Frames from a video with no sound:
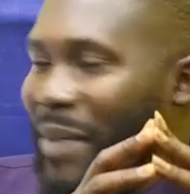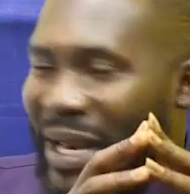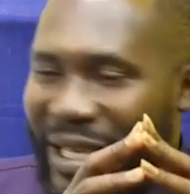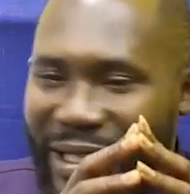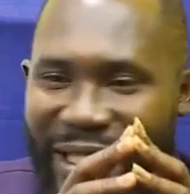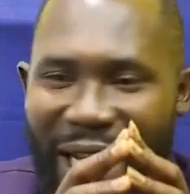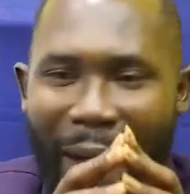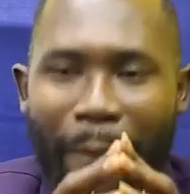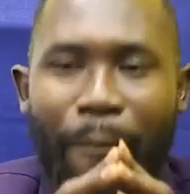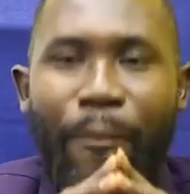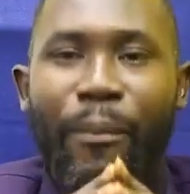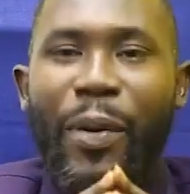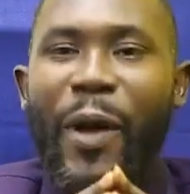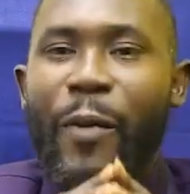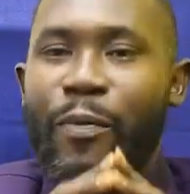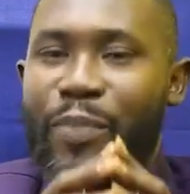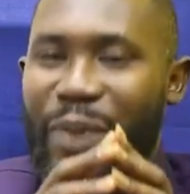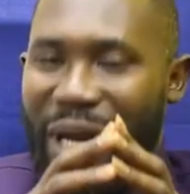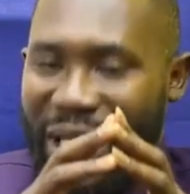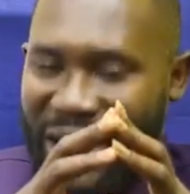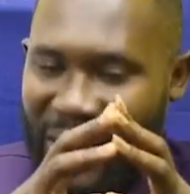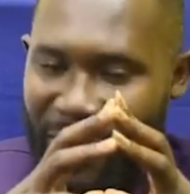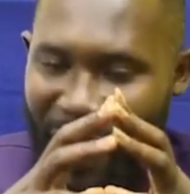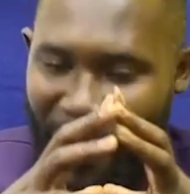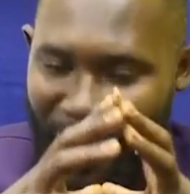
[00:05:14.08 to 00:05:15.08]
Me see
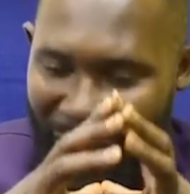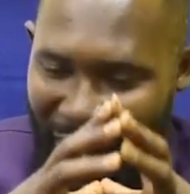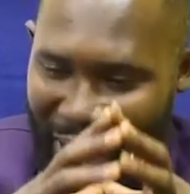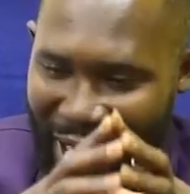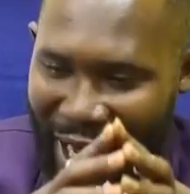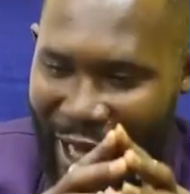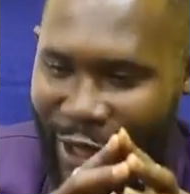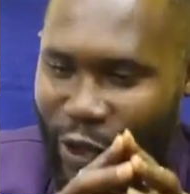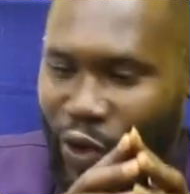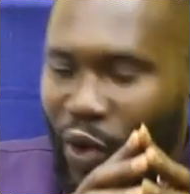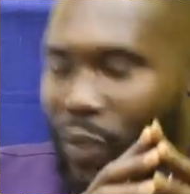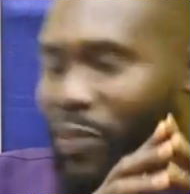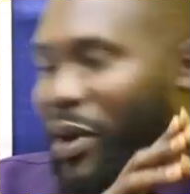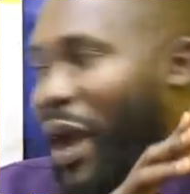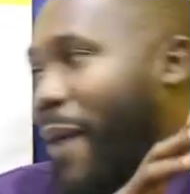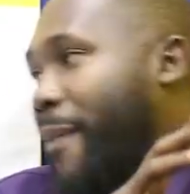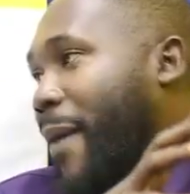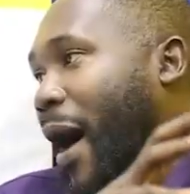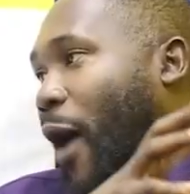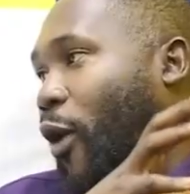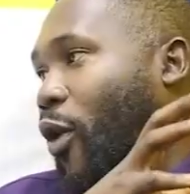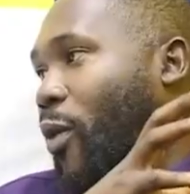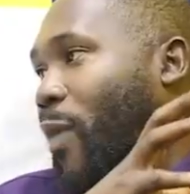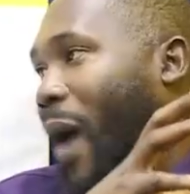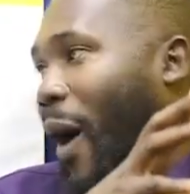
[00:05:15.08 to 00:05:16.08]
people as well, catch your
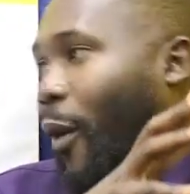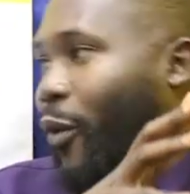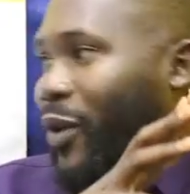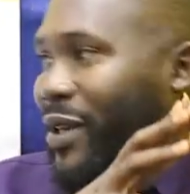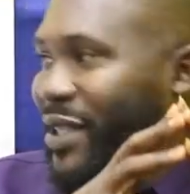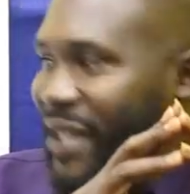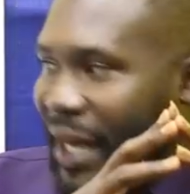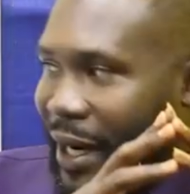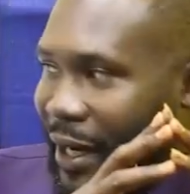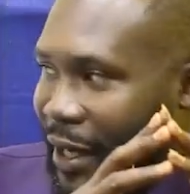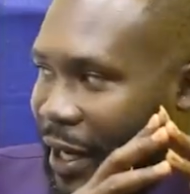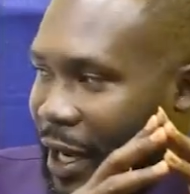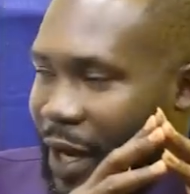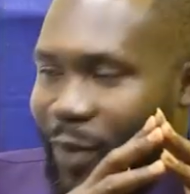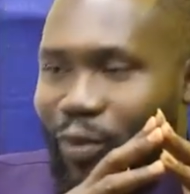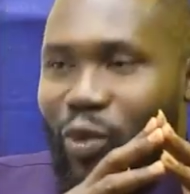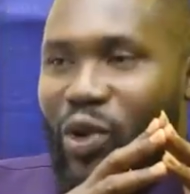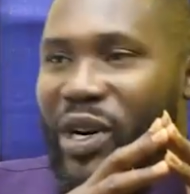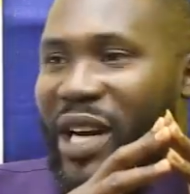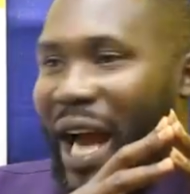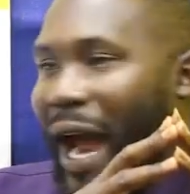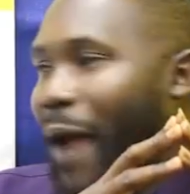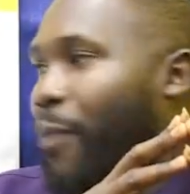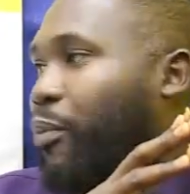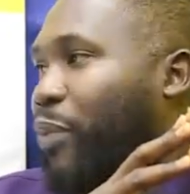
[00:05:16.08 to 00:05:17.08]
BM 10, a
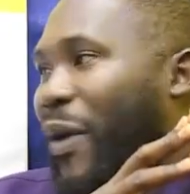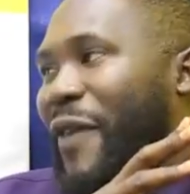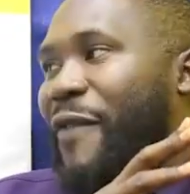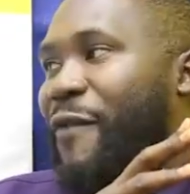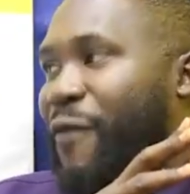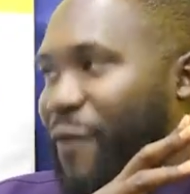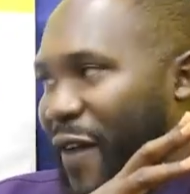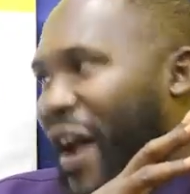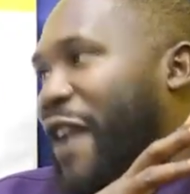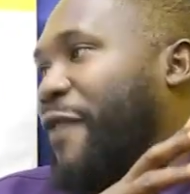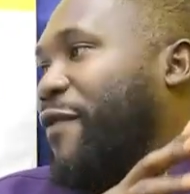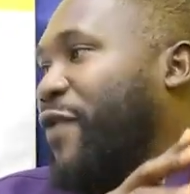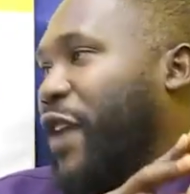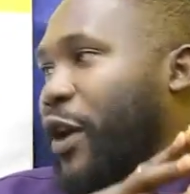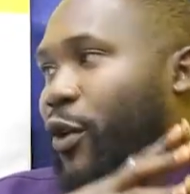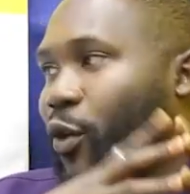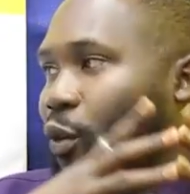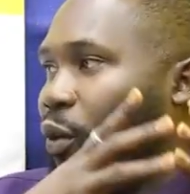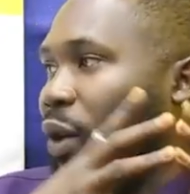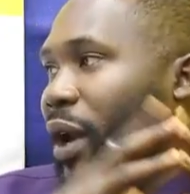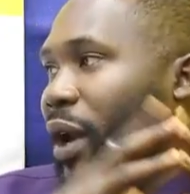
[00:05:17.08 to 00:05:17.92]
moon 9.5 year.